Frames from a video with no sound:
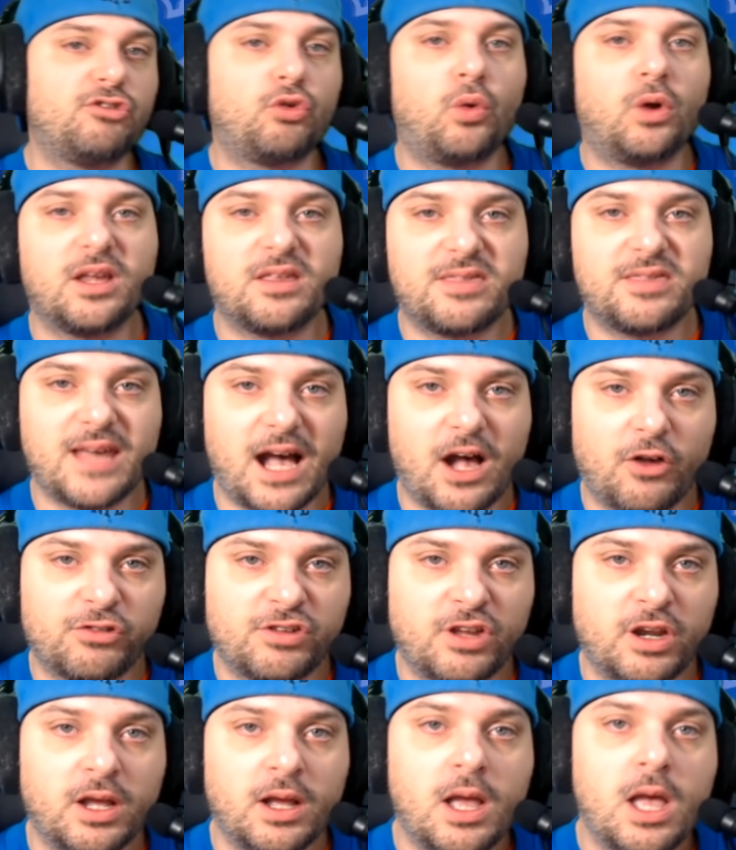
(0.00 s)

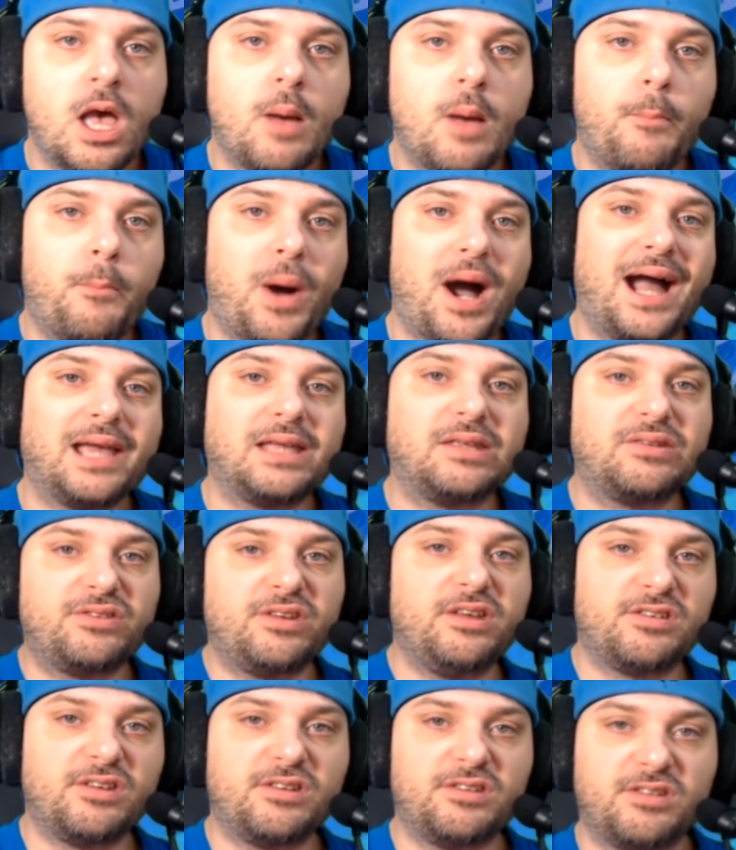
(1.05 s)
20,000 by
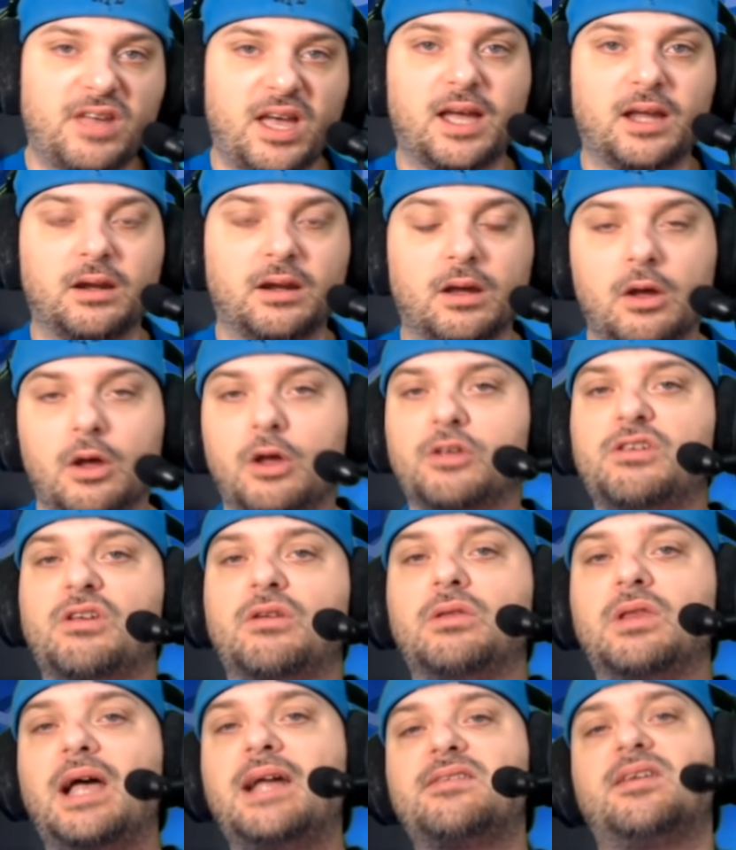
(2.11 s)
season's end. So
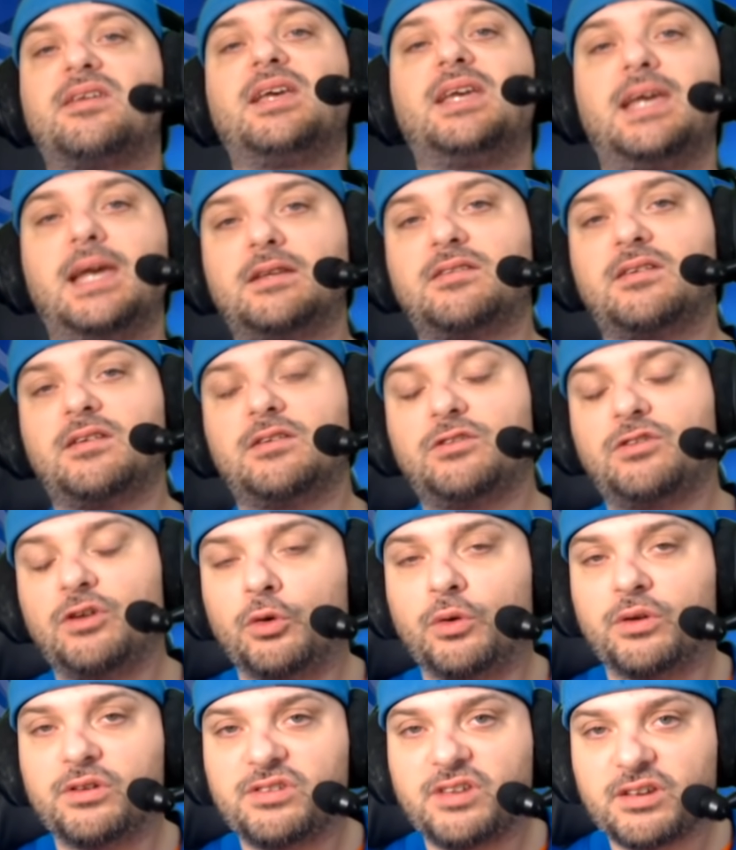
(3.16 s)
let's get
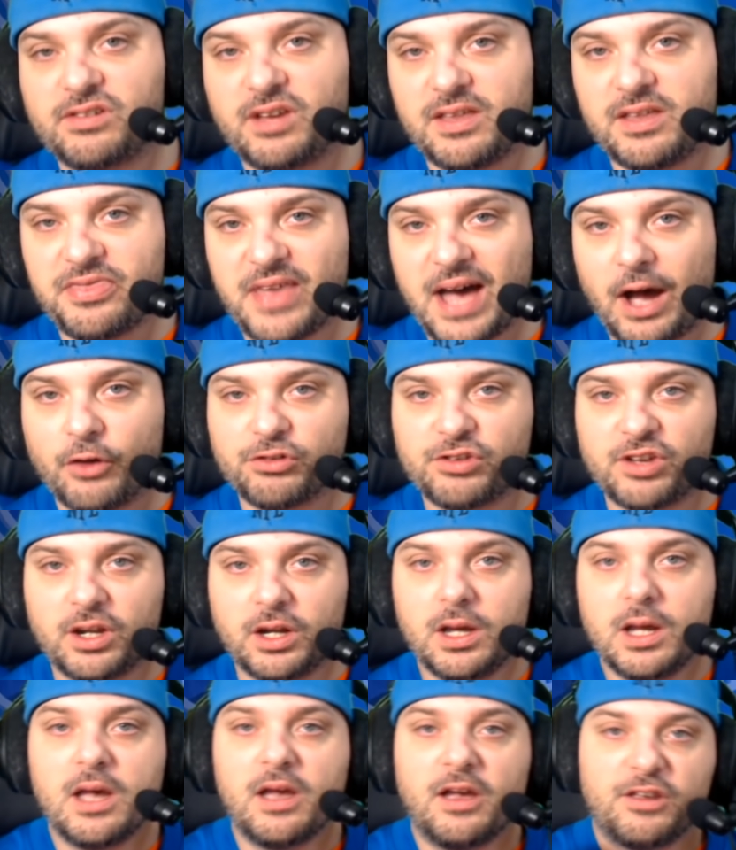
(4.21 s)
to 16,000.
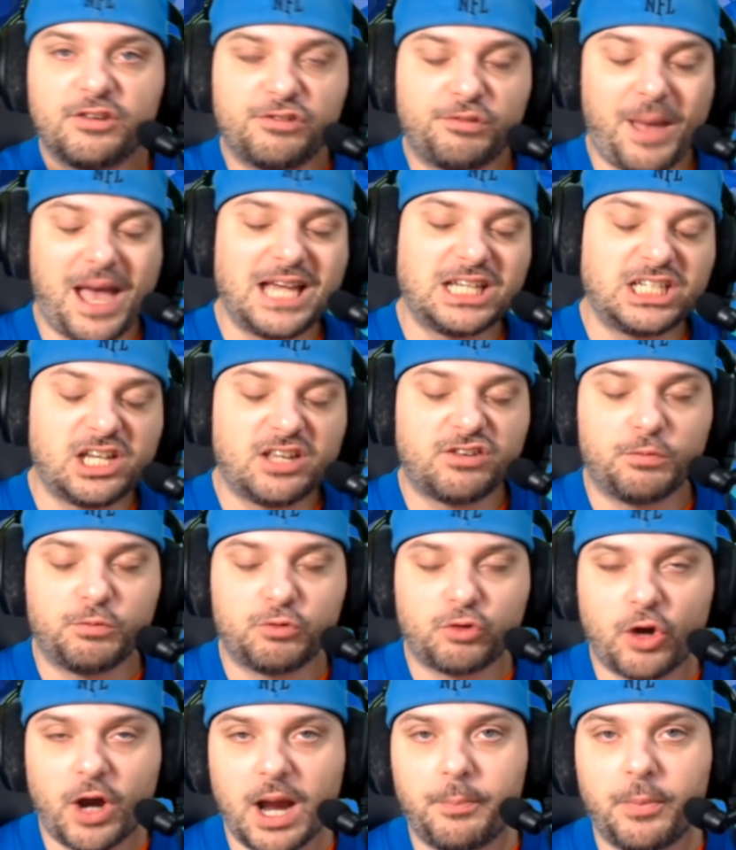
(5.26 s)
Smash that
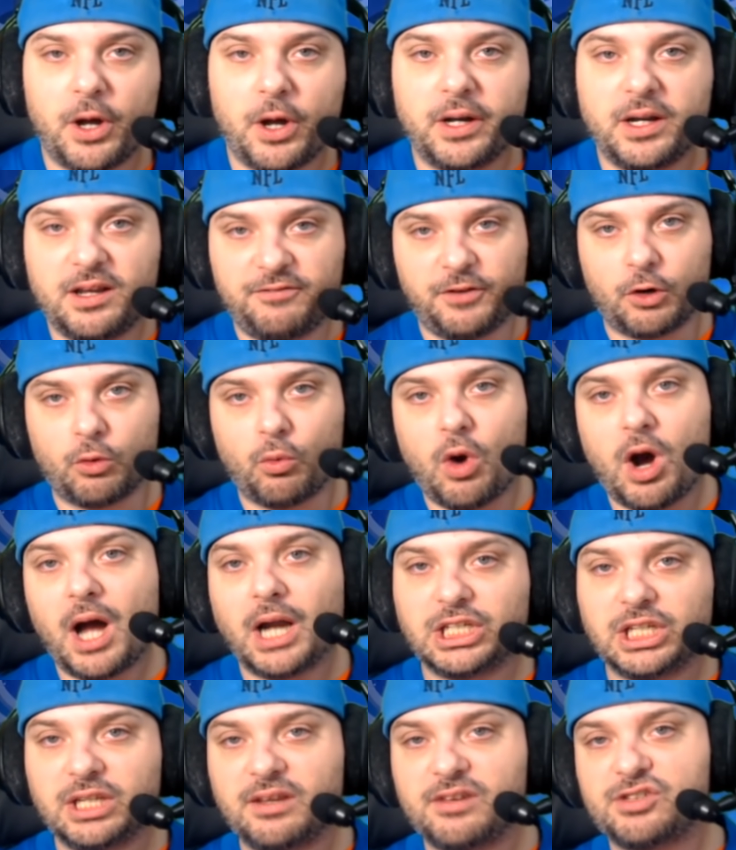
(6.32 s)
subscribe button. If you're
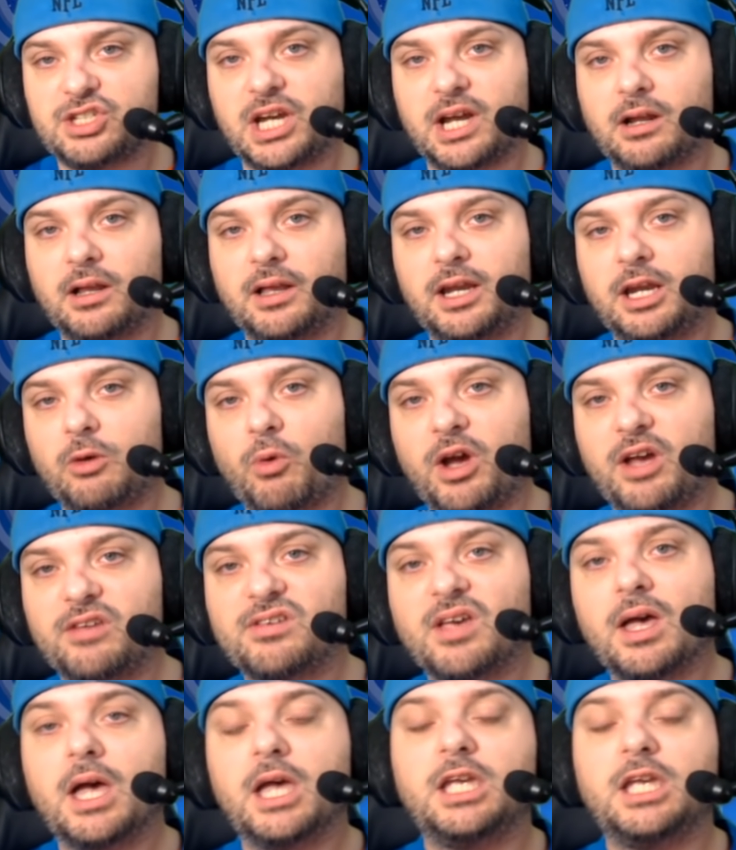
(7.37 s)
watching this channel anyways,
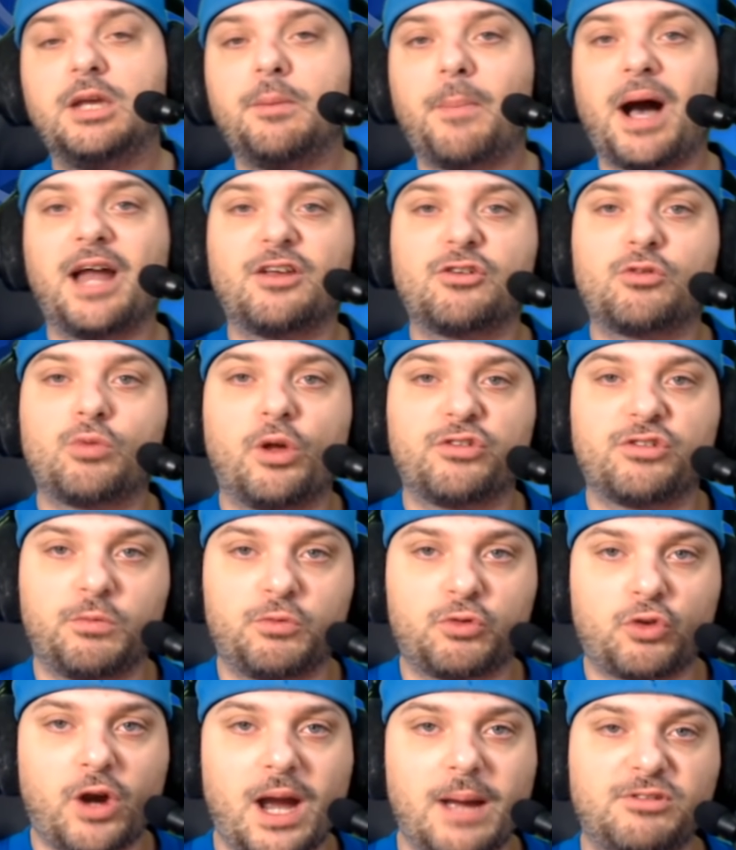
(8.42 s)
you might as well
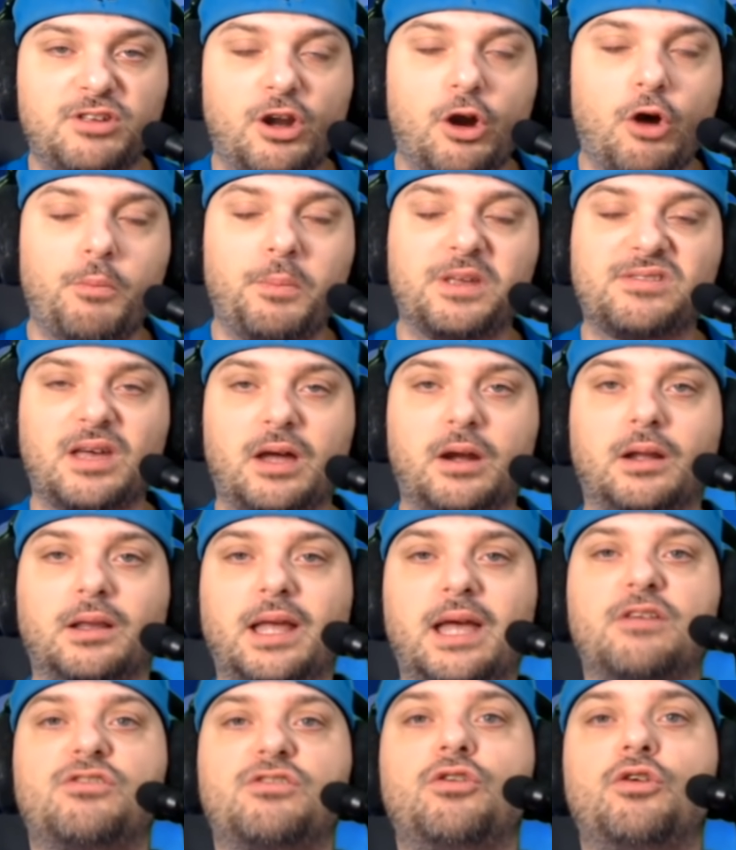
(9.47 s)
subscribe so you don't miss out on
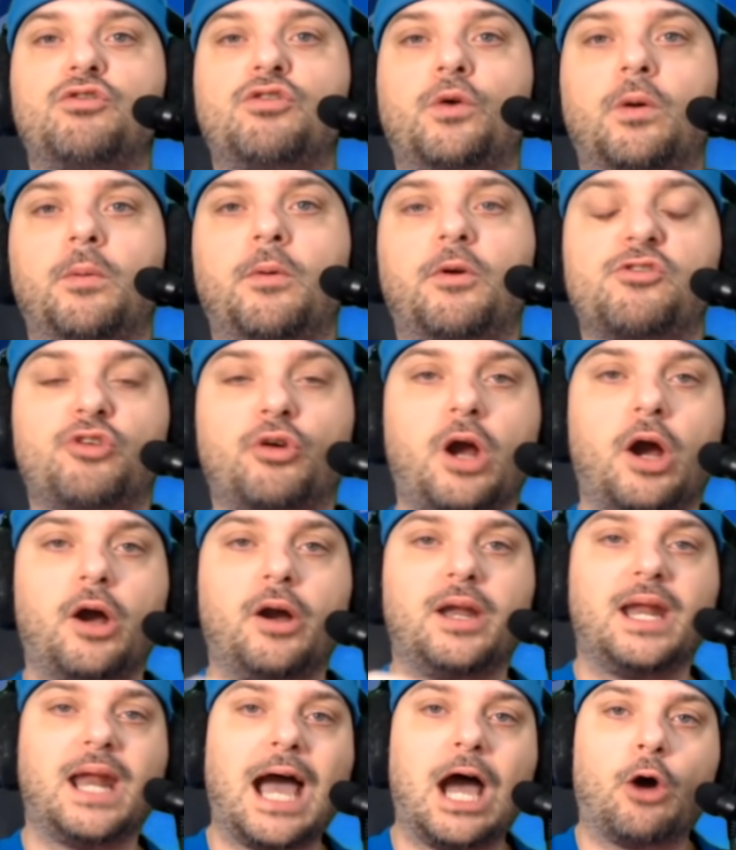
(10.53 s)
latest news and rumors
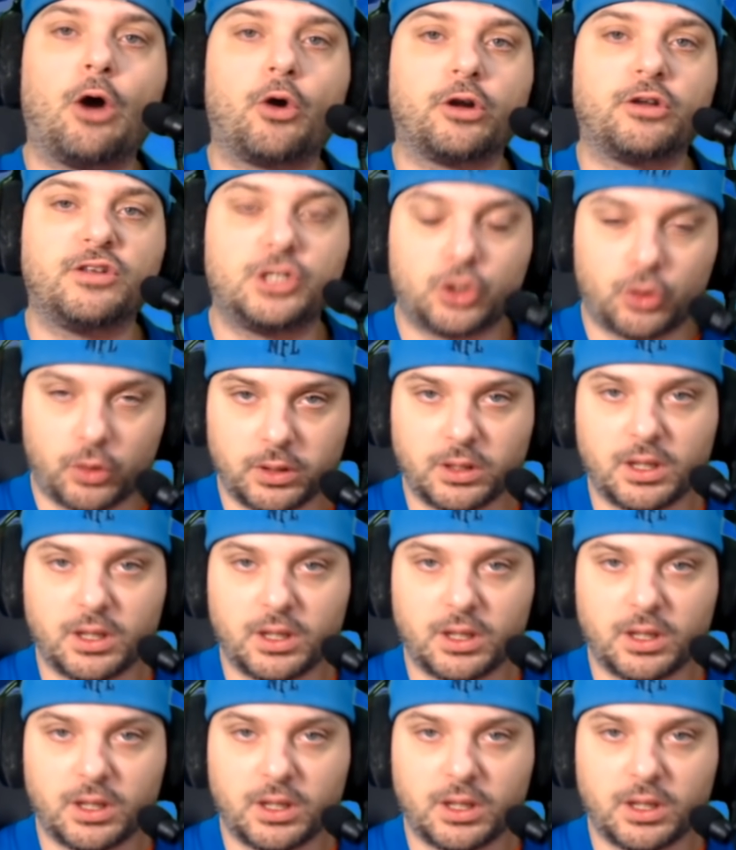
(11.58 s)
regarding our Detroit